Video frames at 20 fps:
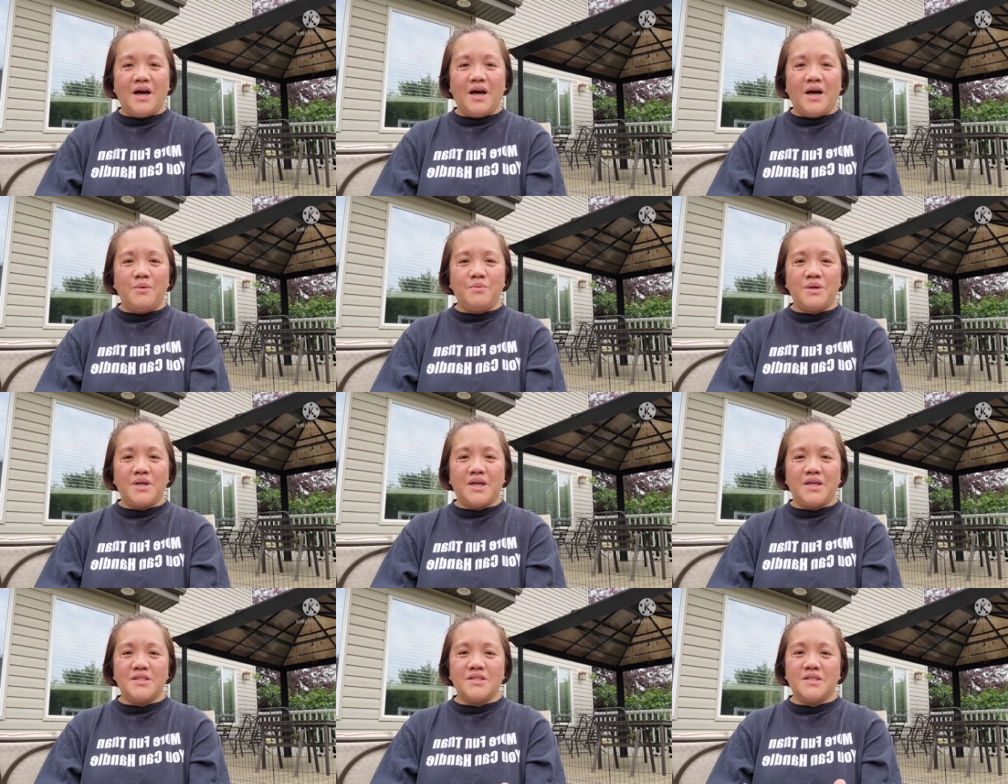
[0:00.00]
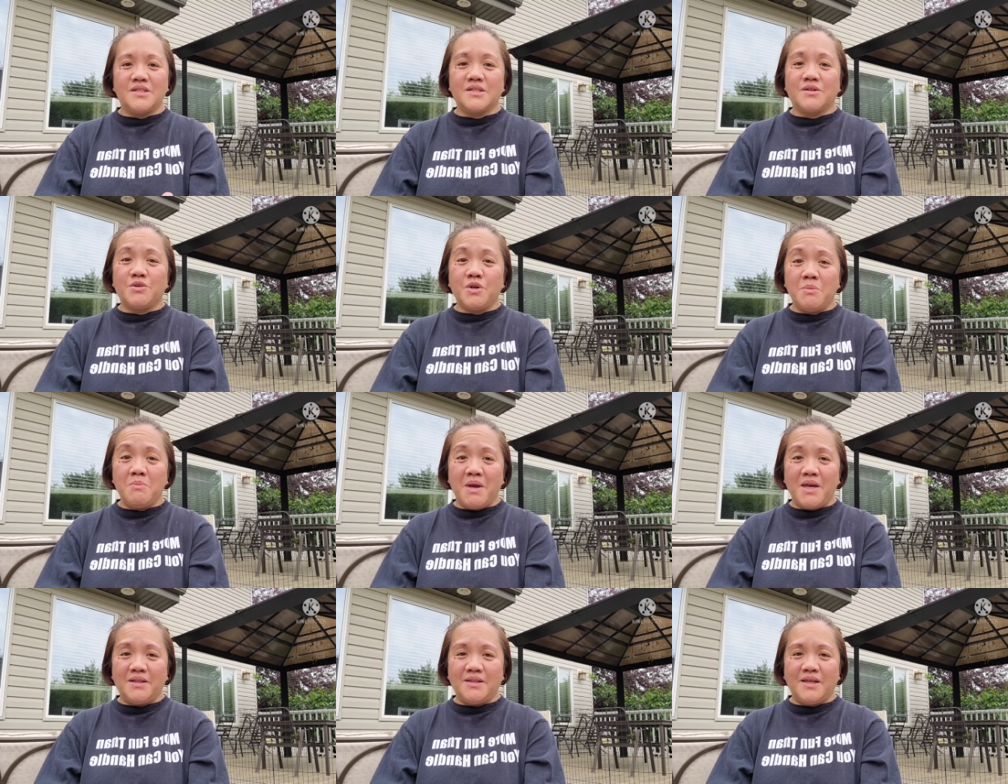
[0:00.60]
uh, we can
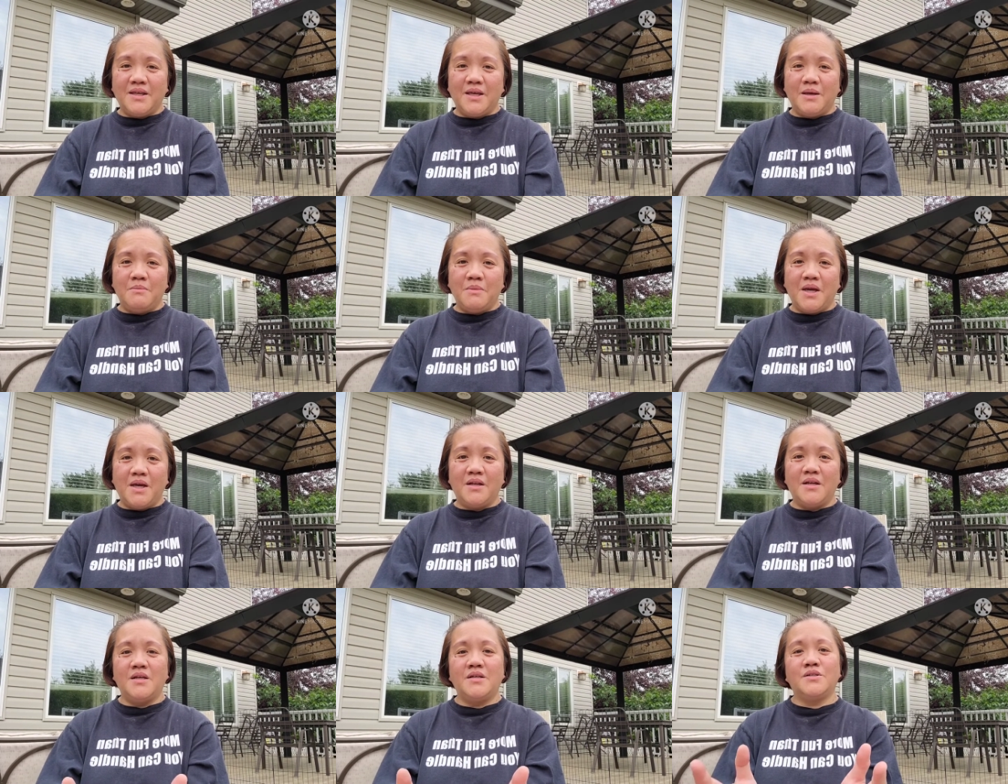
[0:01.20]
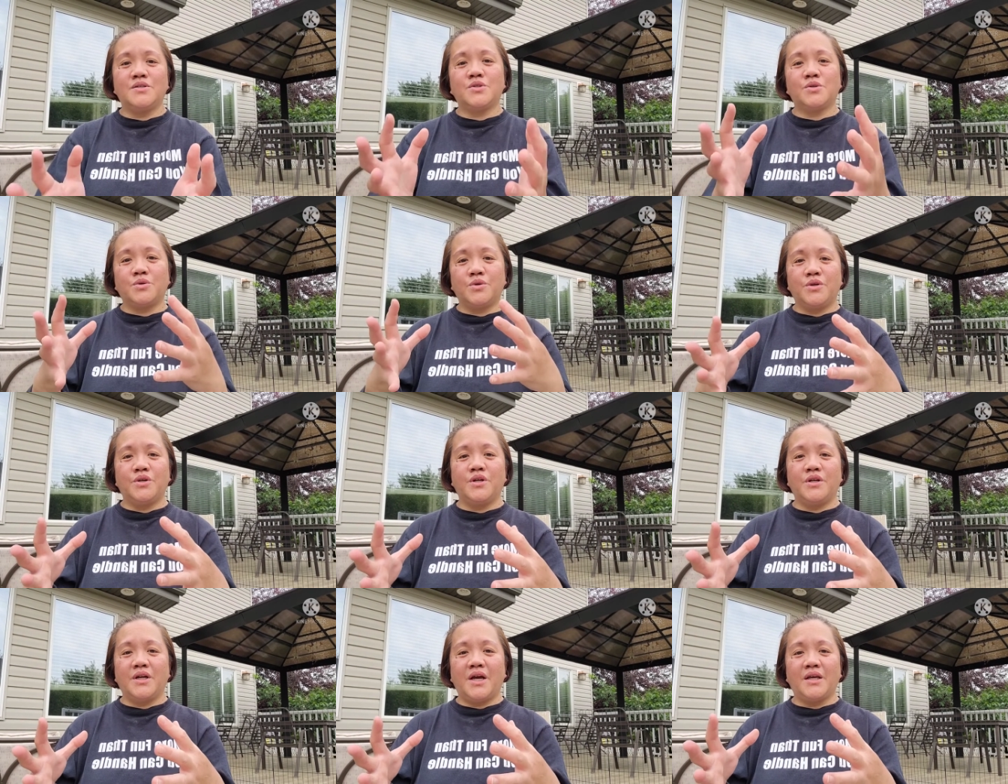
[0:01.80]
just cremate him and
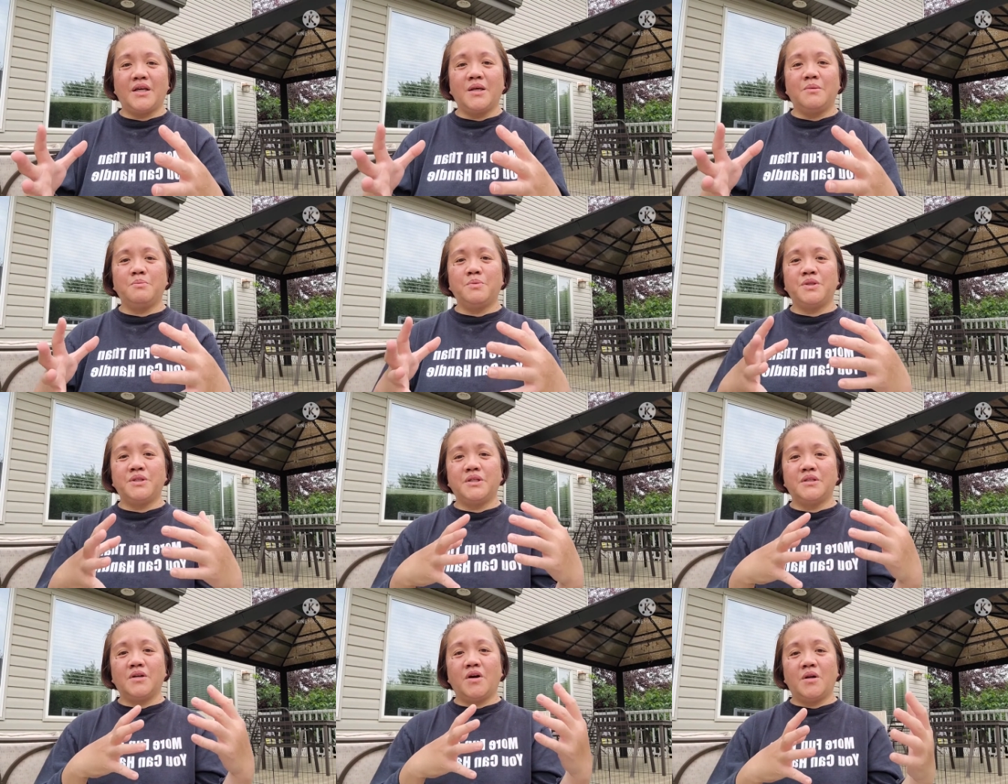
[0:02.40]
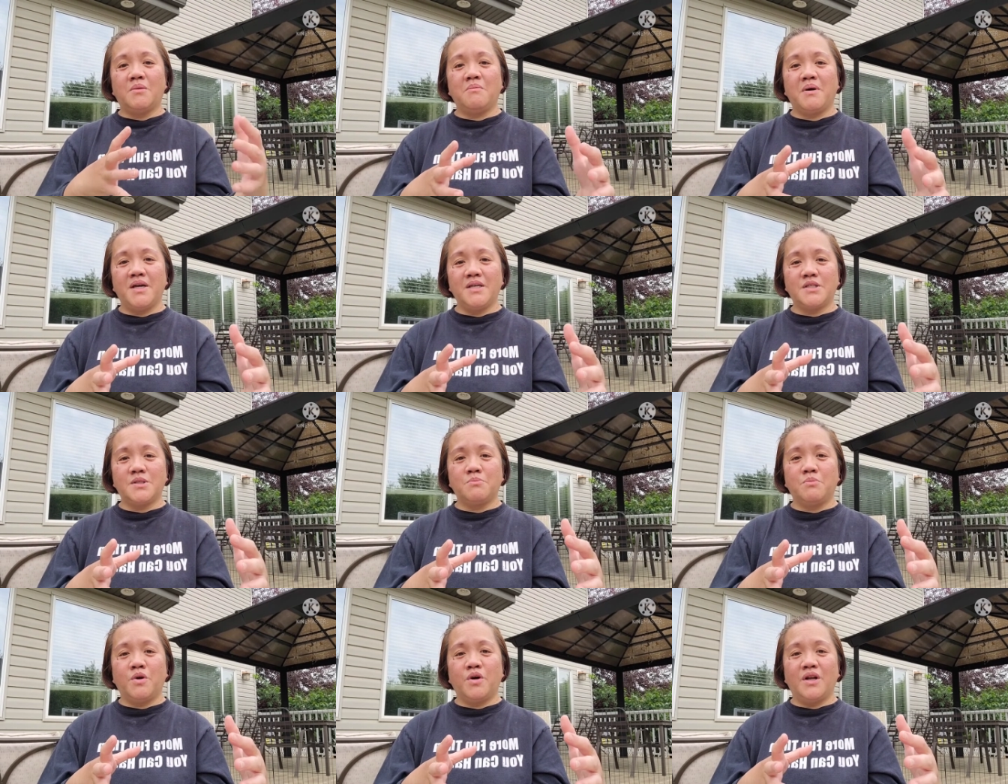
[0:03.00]
his urn i can put it on
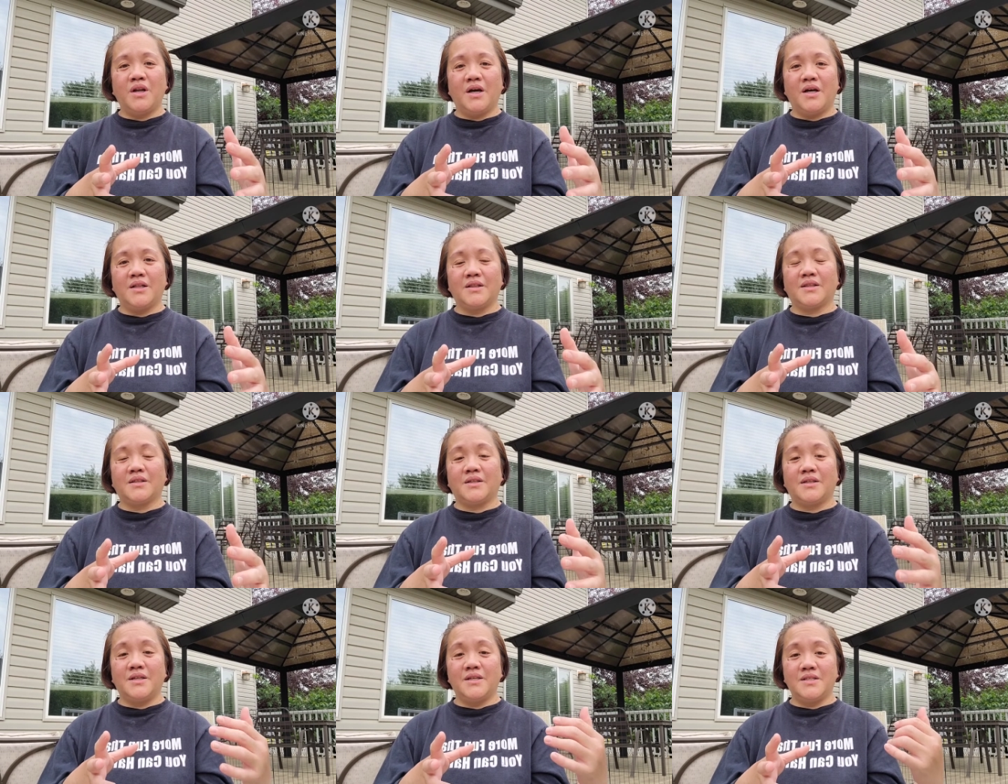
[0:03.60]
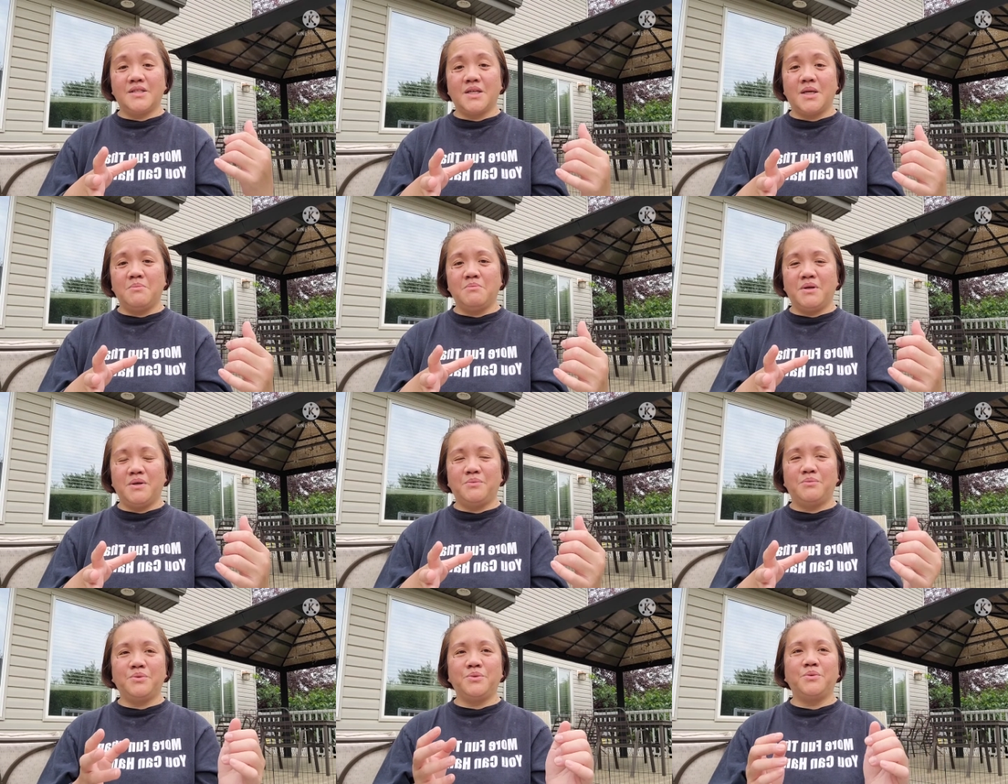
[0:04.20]
my small altar
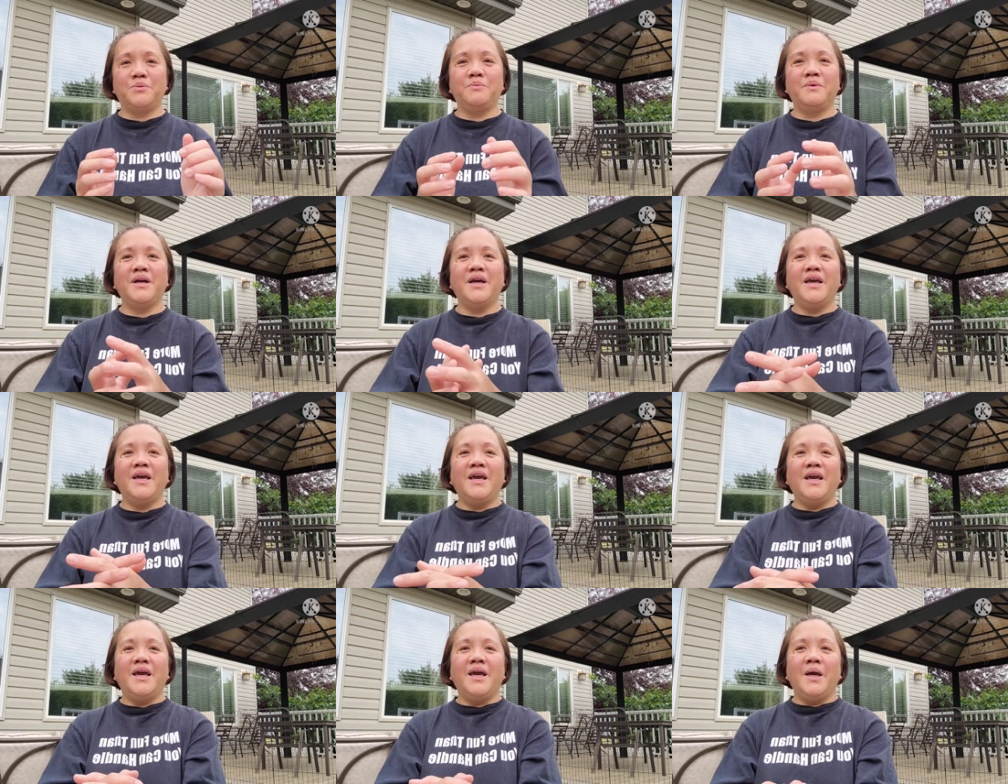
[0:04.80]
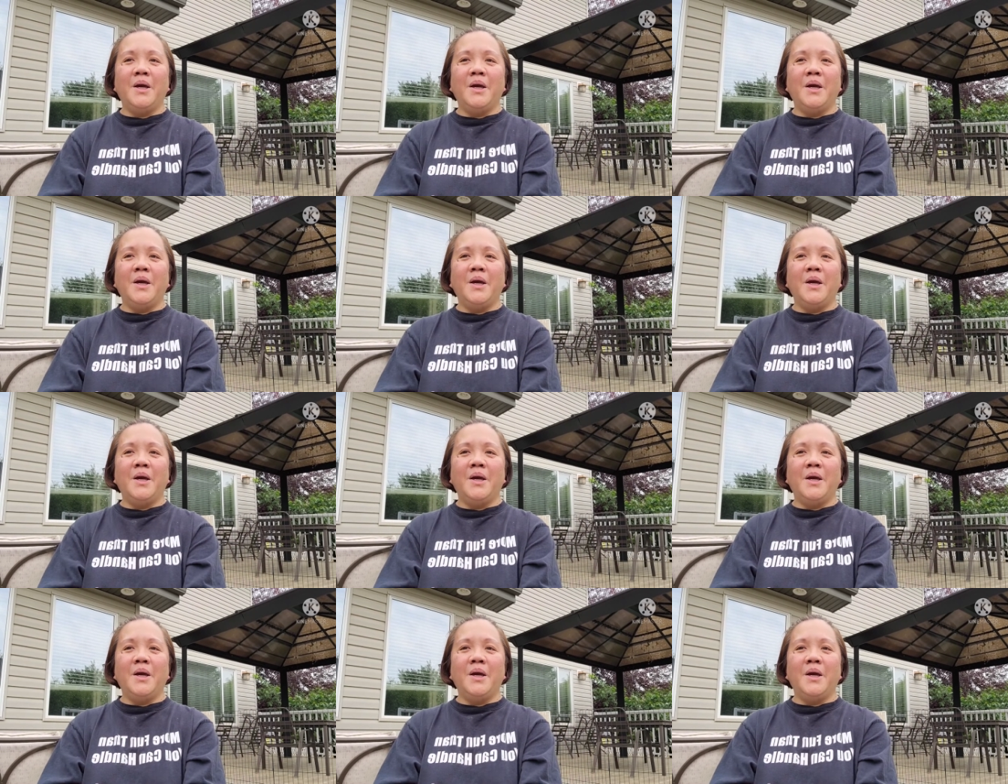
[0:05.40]
inside my room